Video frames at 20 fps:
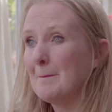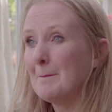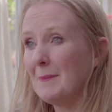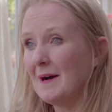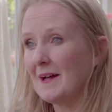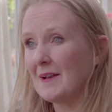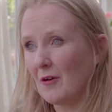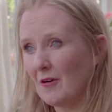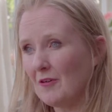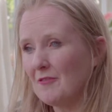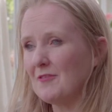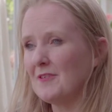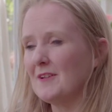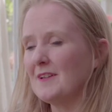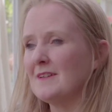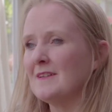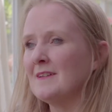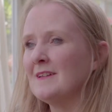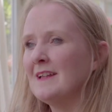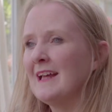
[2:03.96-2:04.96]
but
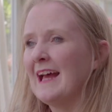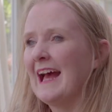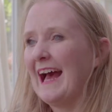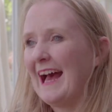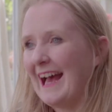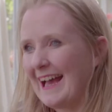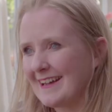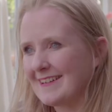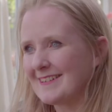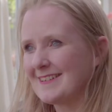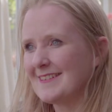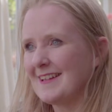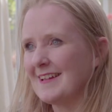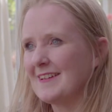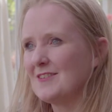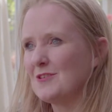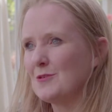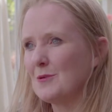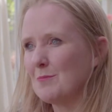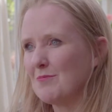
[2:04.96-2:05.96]
often
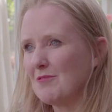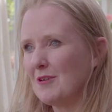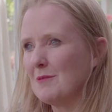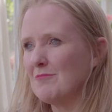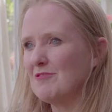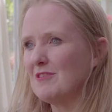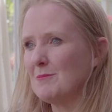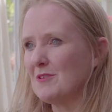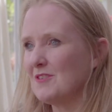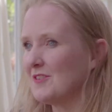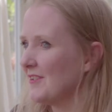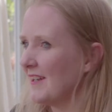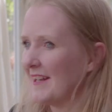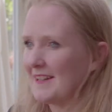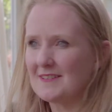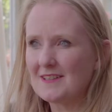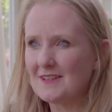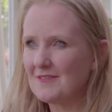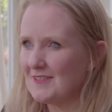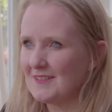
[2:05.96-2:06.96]
access to appropriate musical
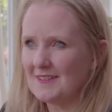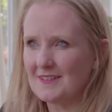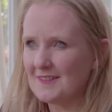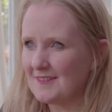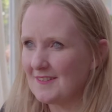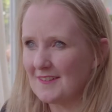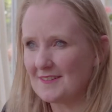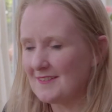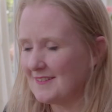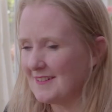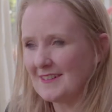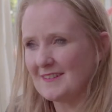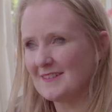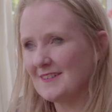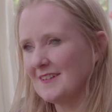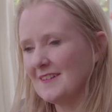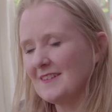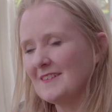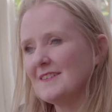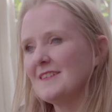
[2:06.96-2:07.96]
activities doesn't
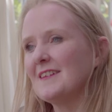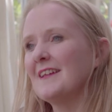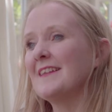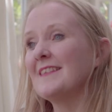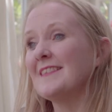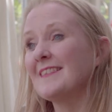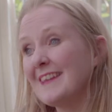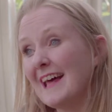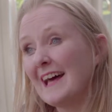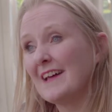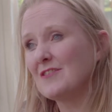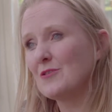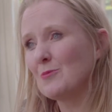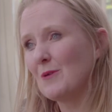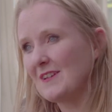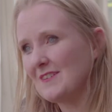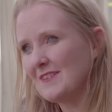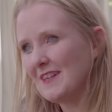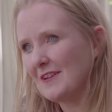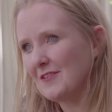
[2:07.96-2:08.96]
exist, and that's
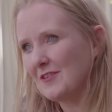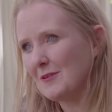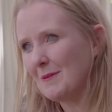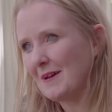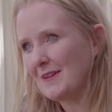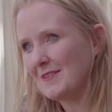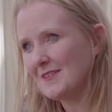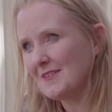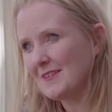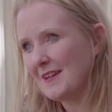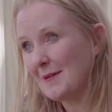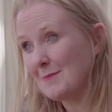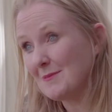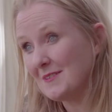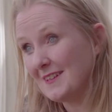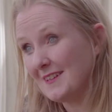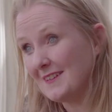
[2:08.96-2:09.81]
where Soundabout steps